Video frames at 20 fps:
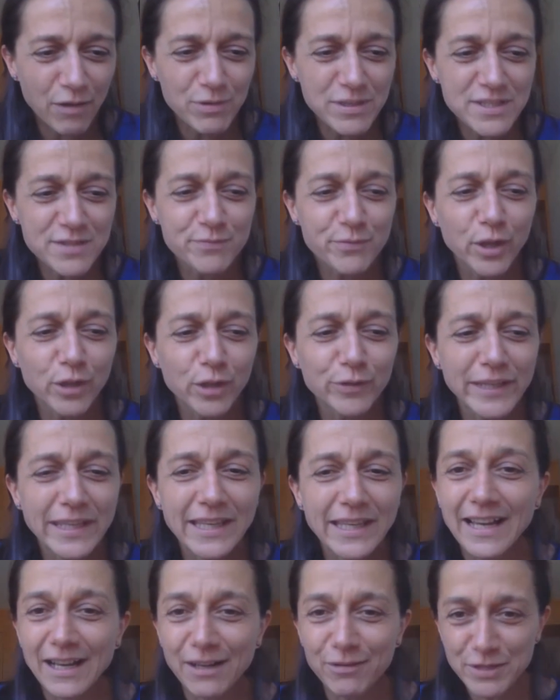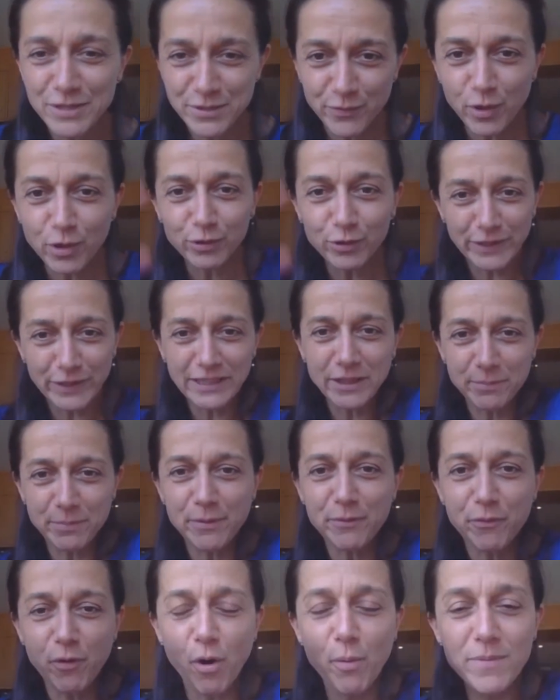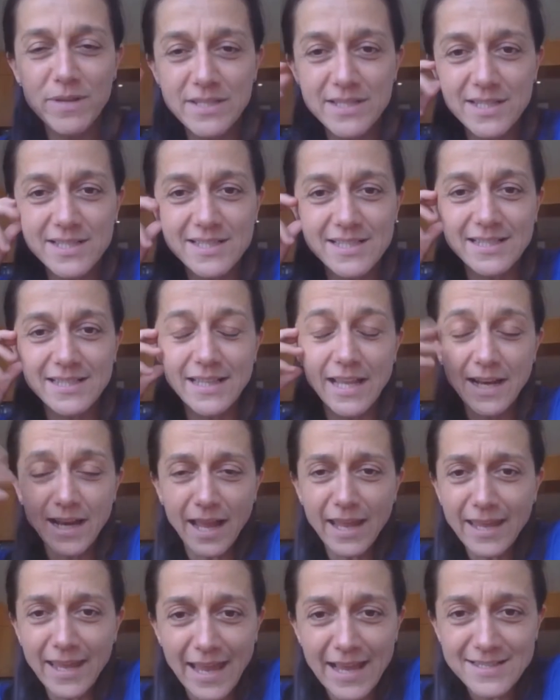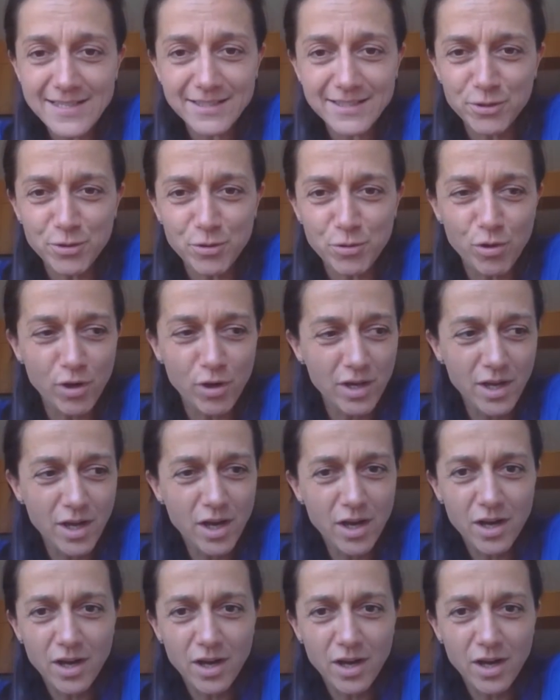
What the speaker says: I was following the performances, and then I asked you